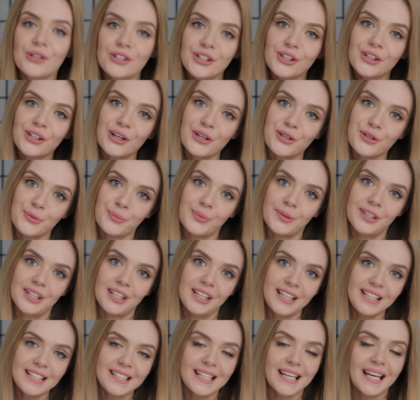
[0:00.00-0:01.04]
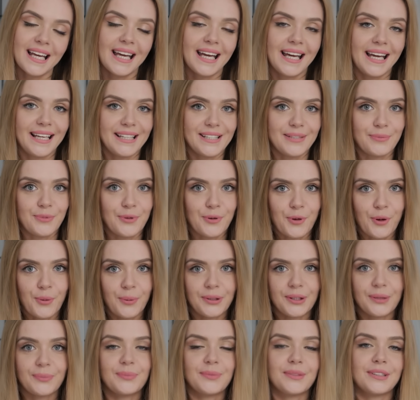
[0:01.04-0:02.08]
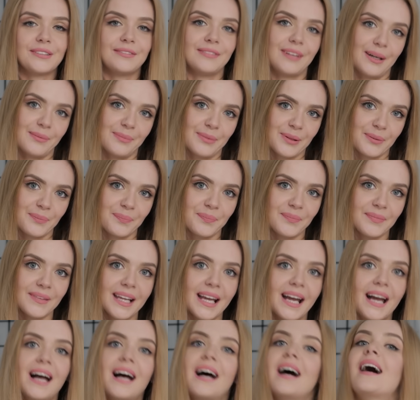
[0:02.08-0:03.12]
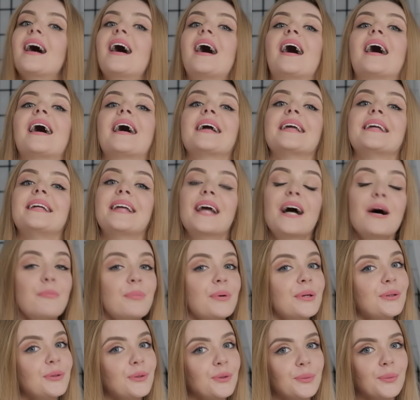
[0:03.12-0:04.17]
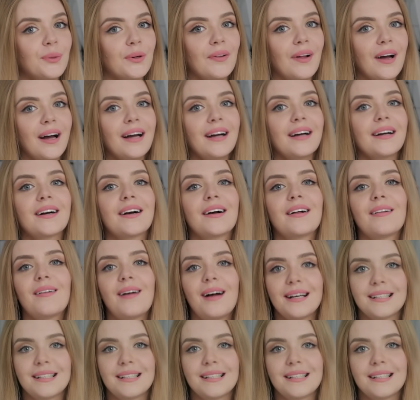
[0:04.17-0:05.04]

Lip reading: this will become a habit, elevating your presence and making your interactions more impactful and